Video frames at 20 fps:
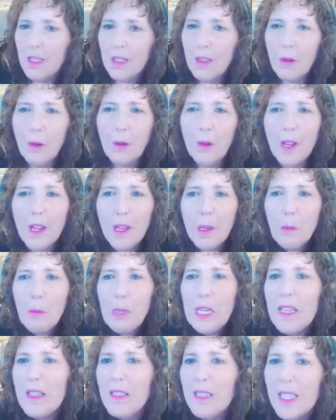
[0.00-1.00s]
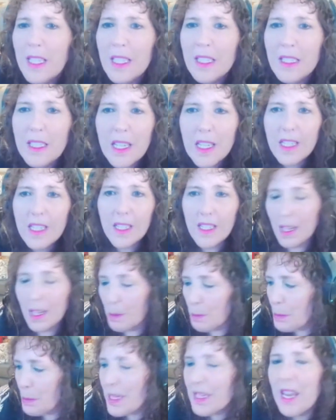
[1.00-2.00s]
or unpeeling and eating a
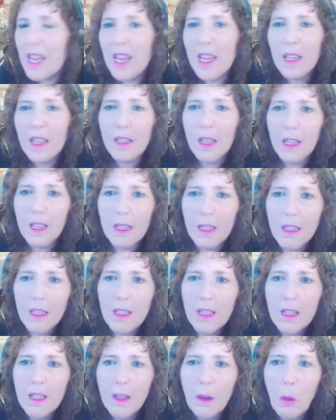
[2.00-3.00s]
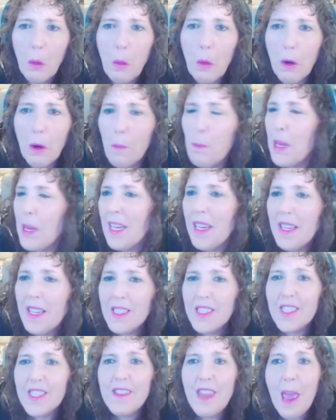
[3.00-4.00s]
banana or picking
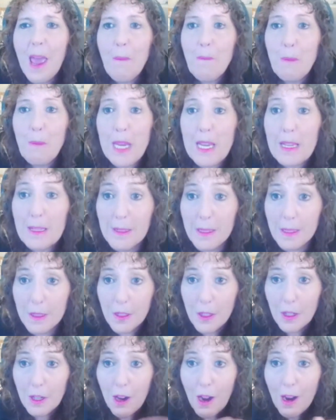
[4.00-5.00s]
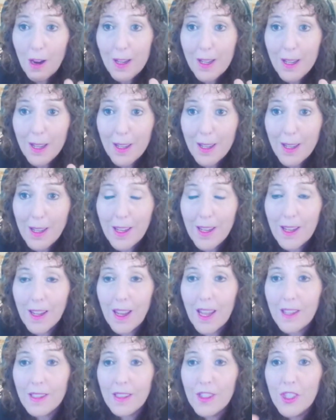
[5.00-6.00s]
snap beans in your garden
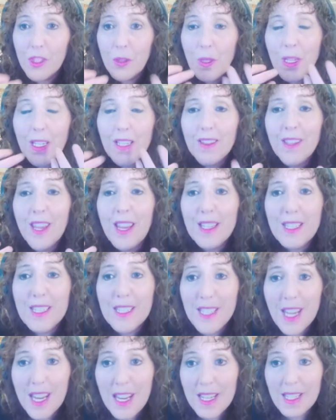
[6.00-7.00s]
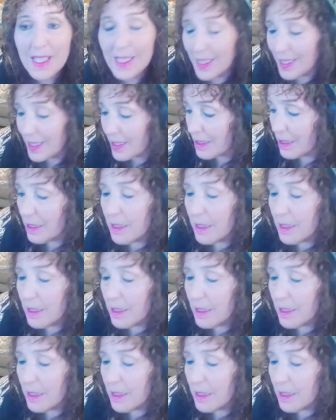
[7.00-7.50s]
and enjoying that taste